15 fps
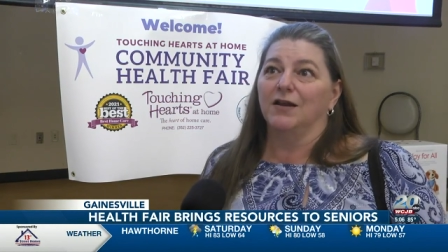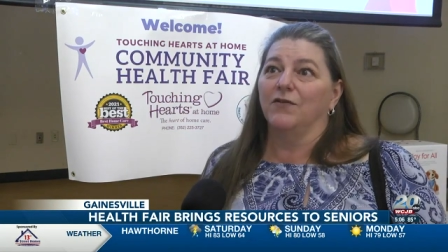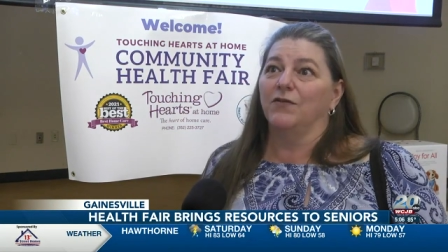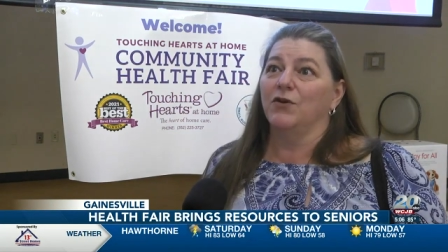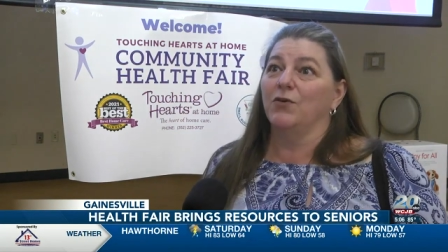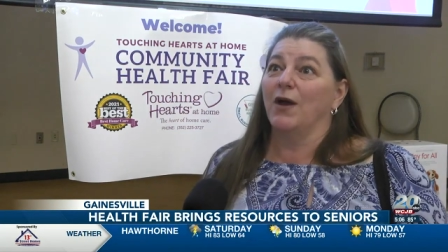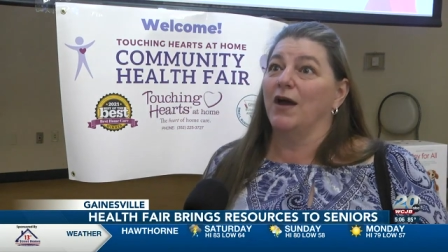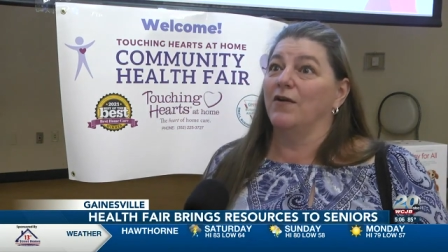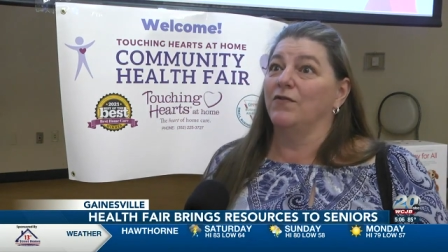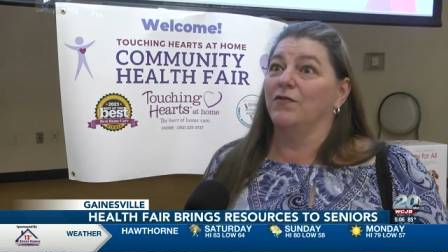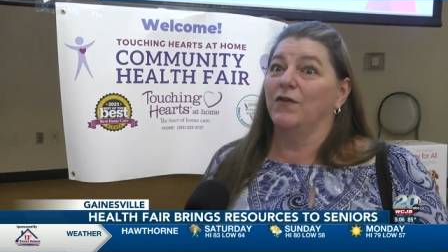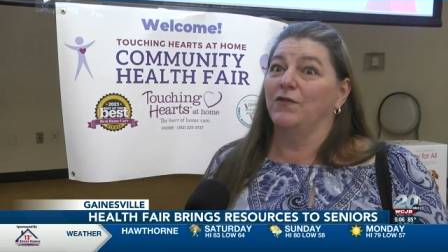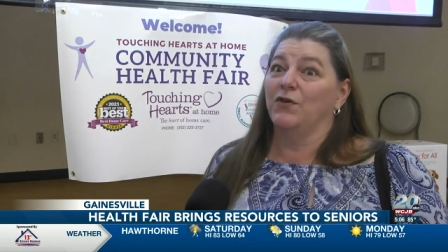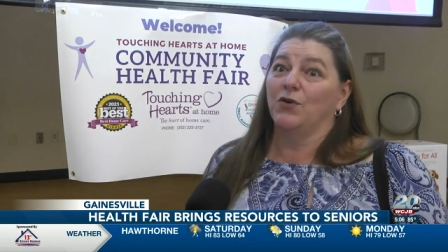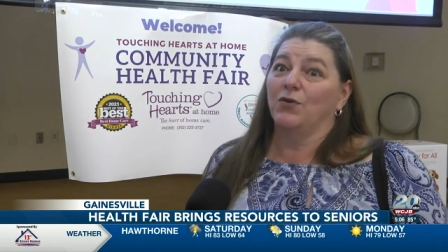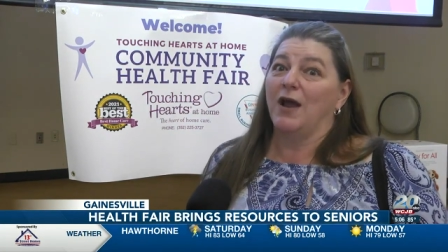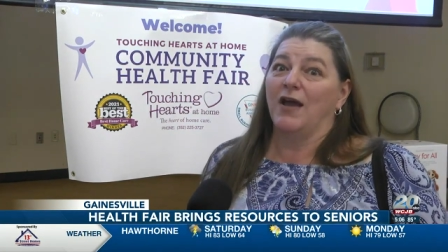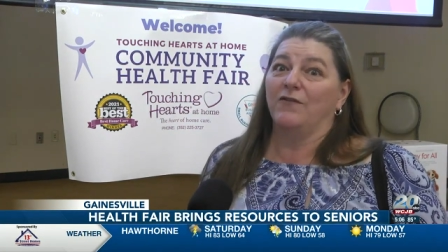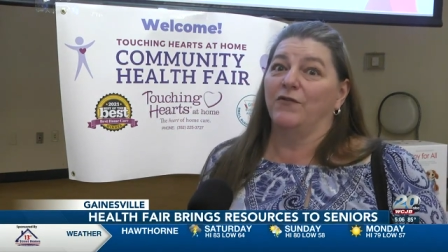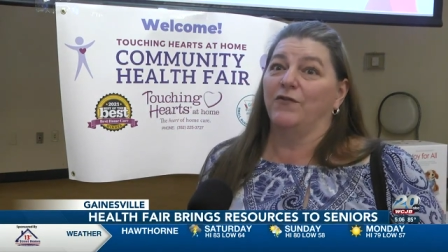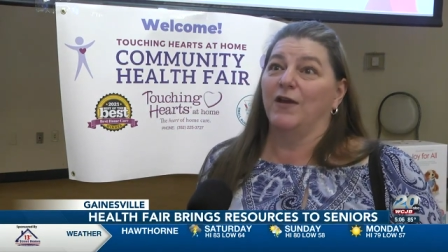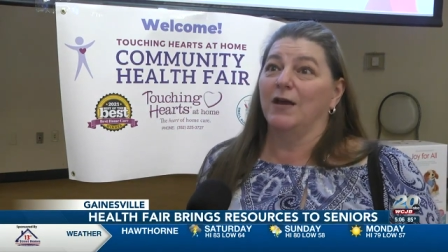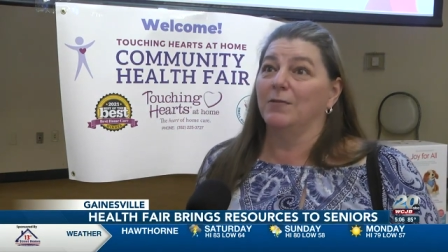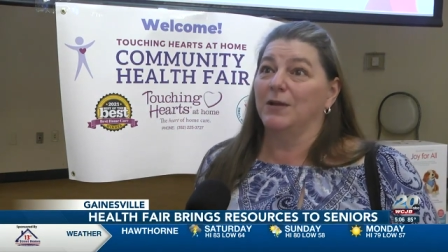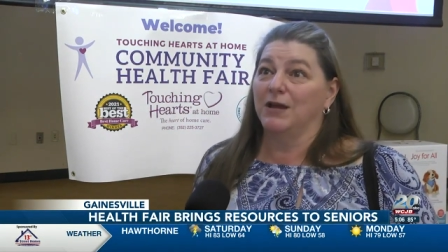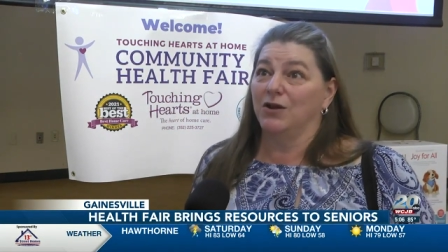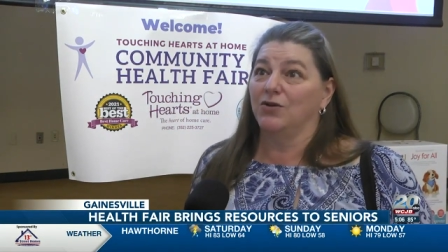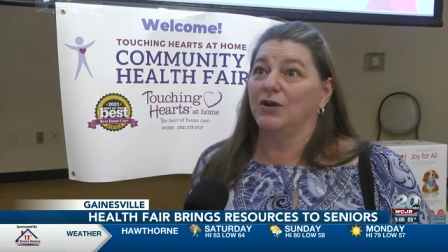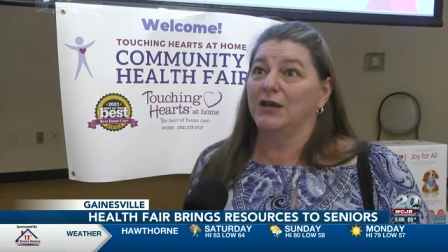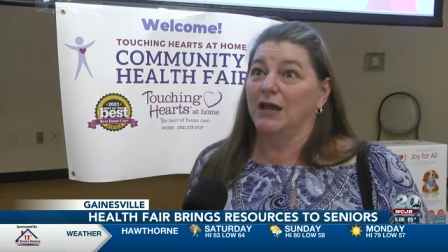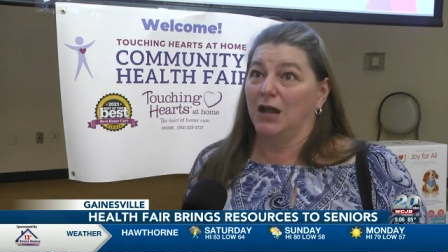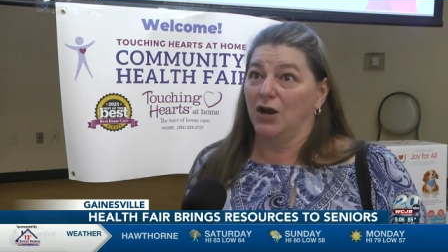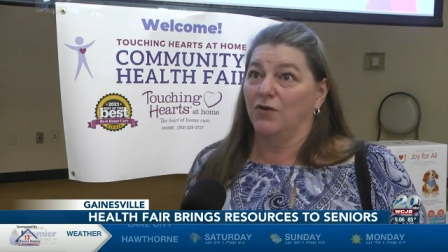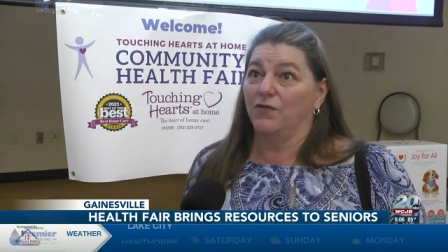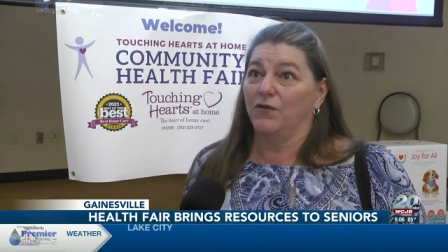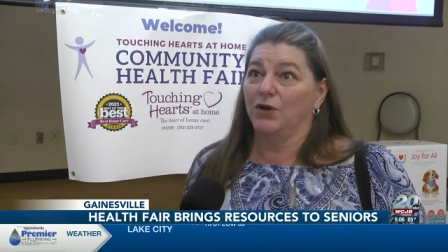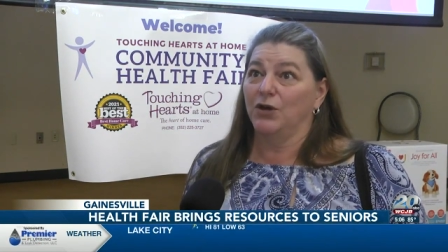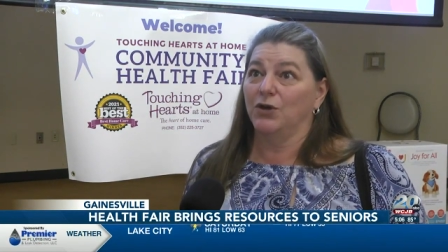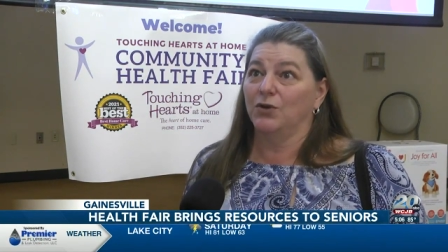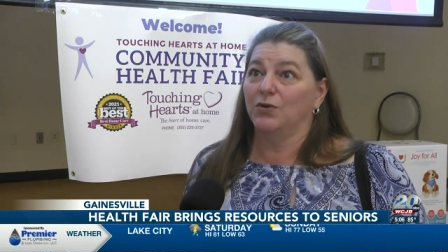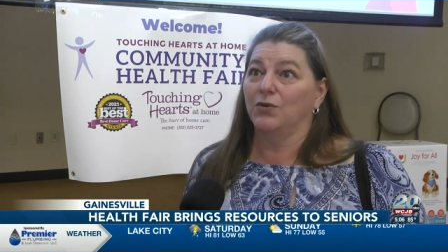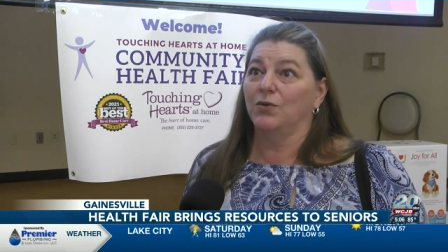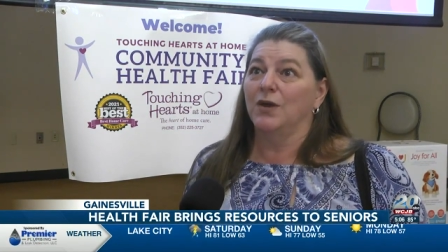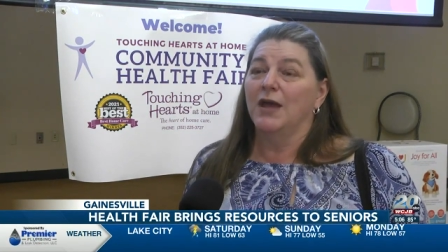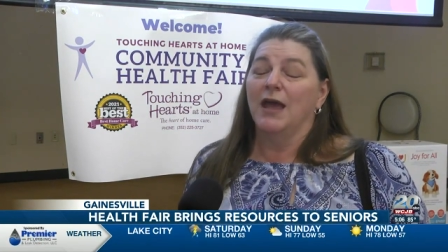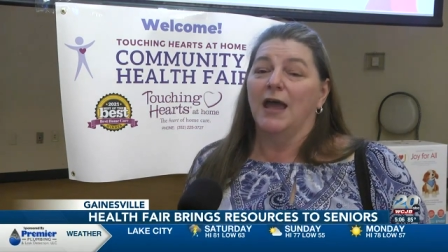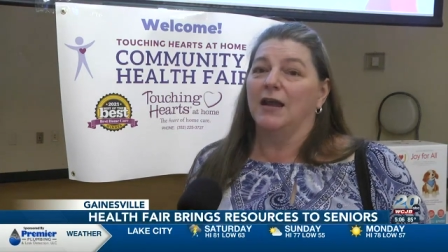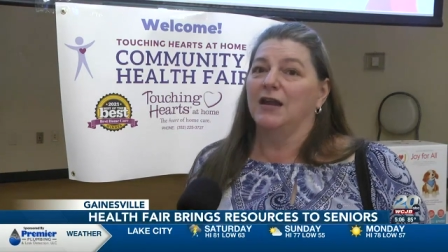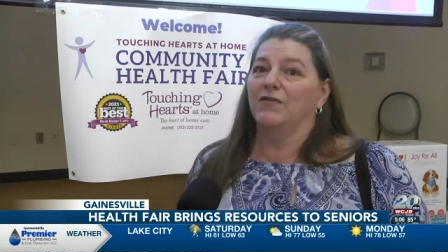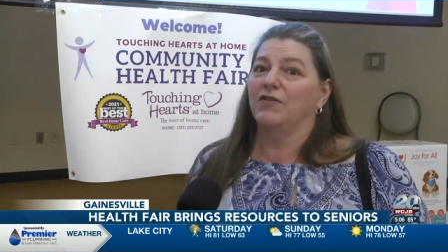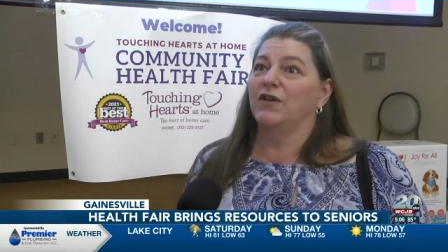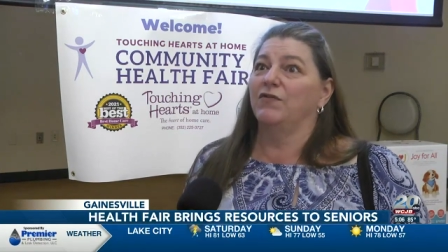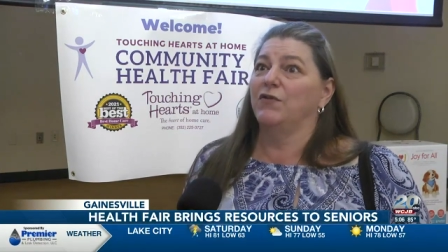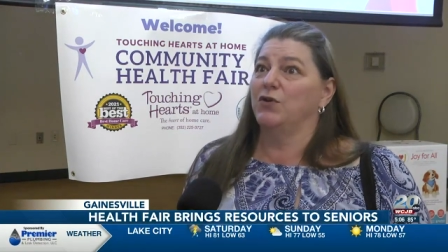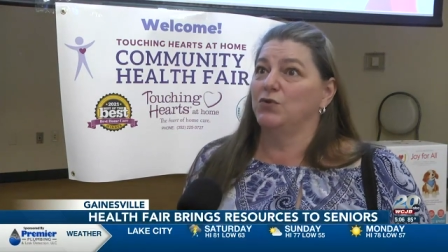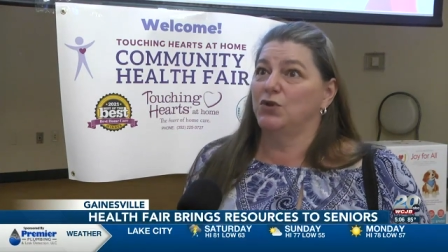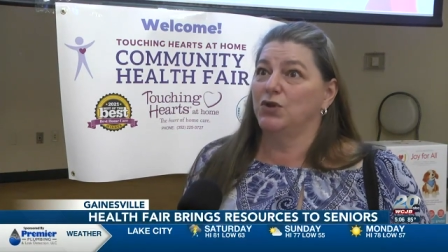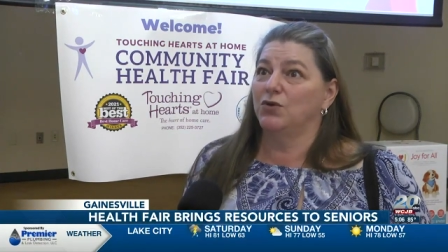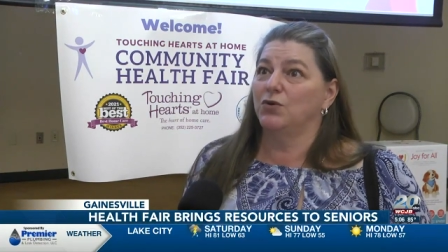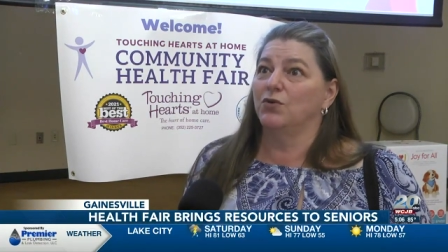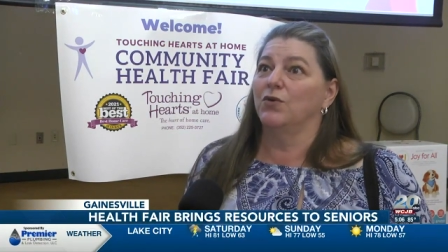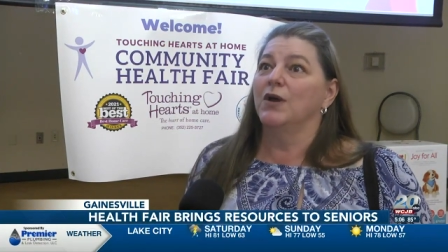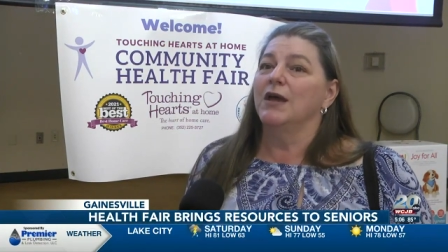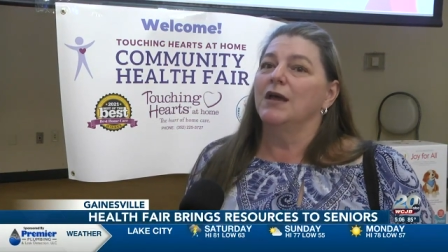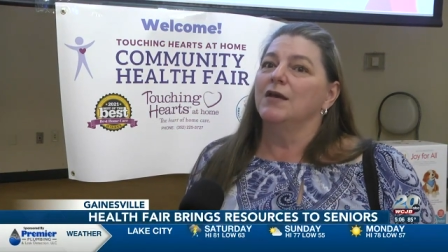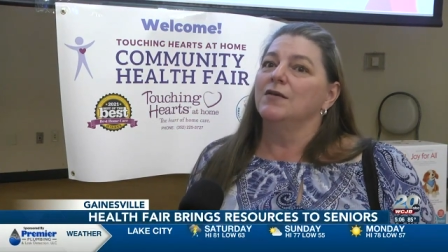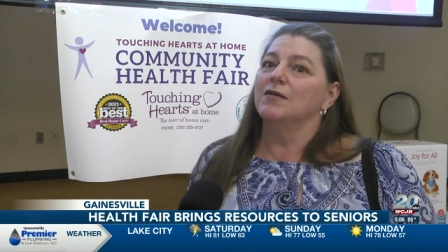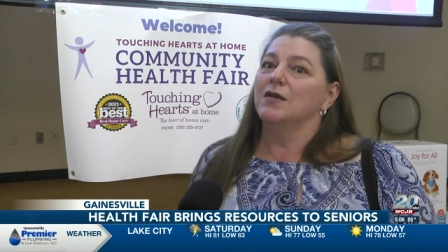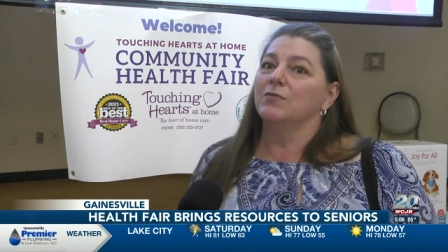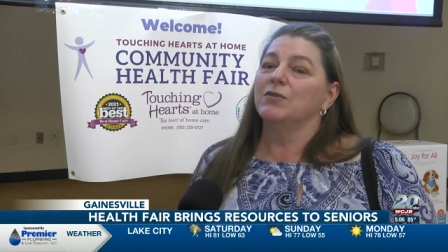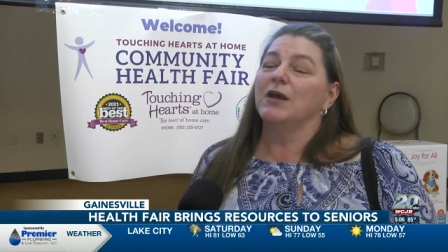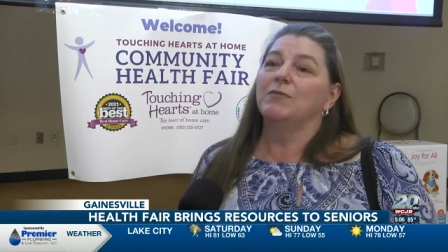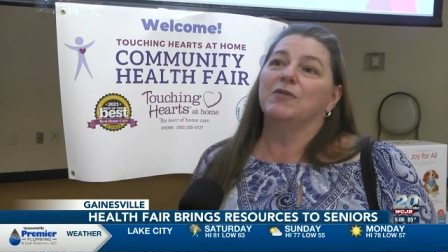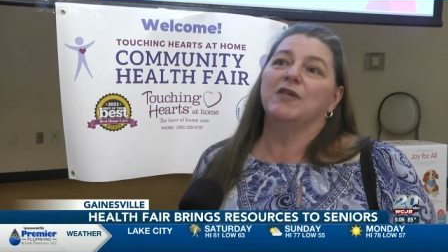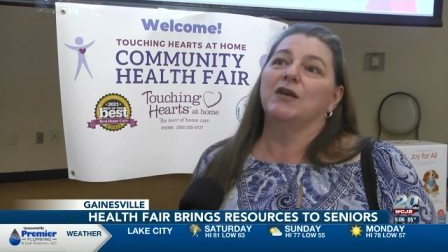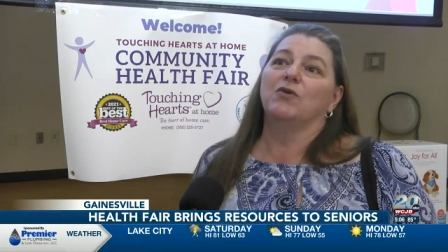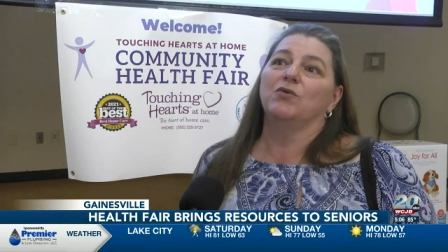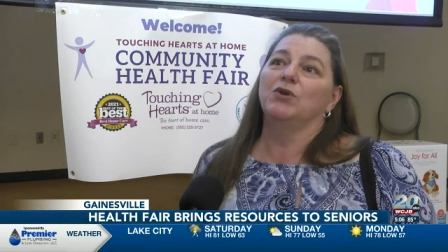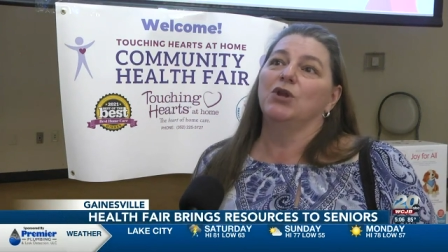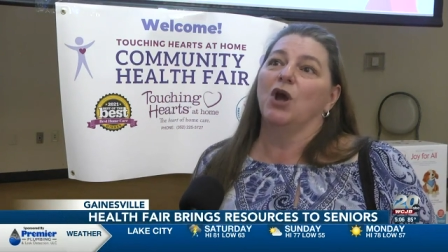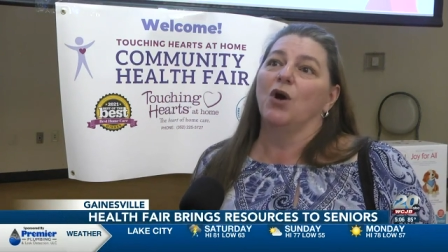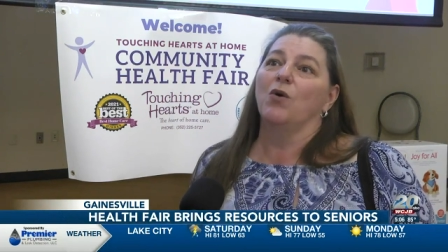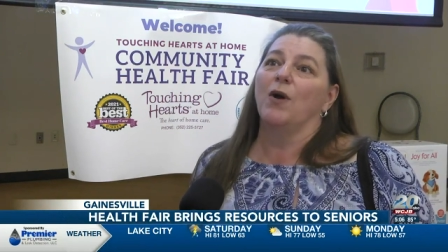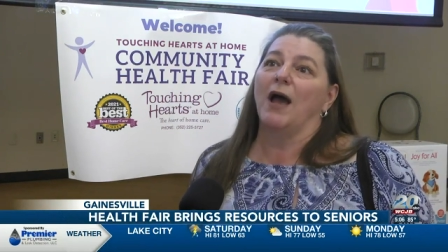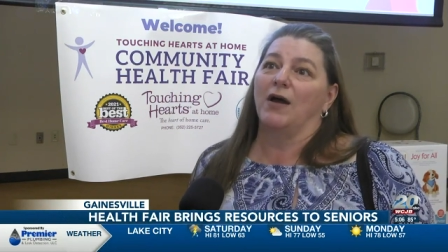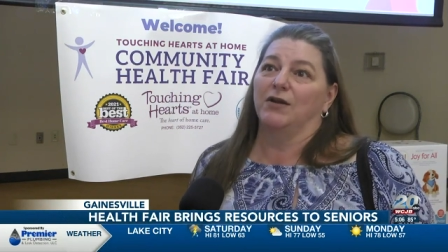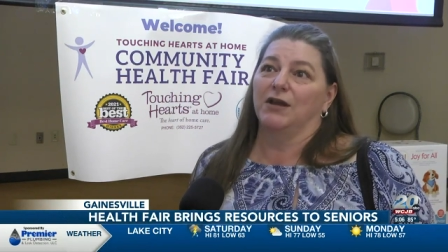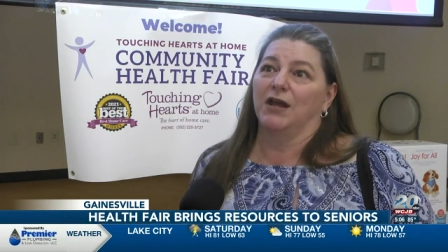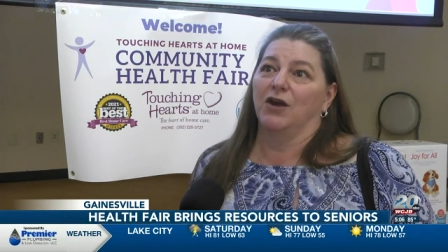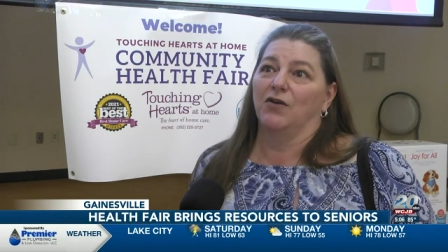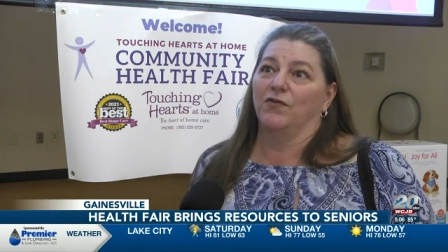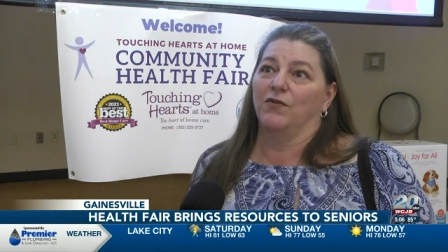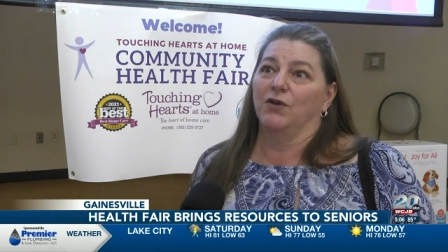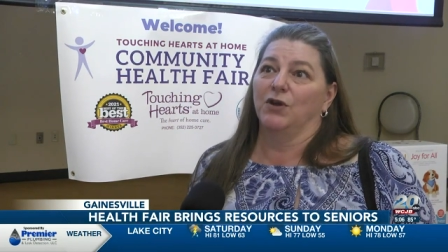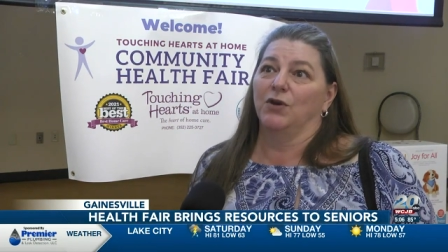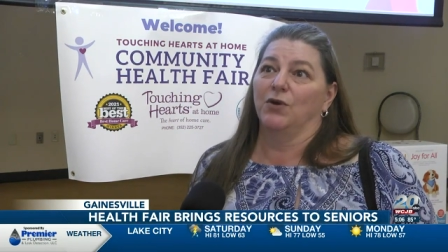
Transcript: And if you have, if you don't have family here to care for you, and even if you do, sometimes they don't know how to care for